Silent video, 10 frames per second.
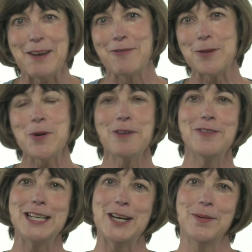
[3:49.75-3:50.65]
For more
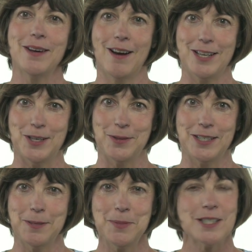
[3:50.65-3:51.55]
video and audio
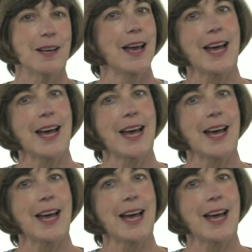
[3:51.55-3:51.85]
tips,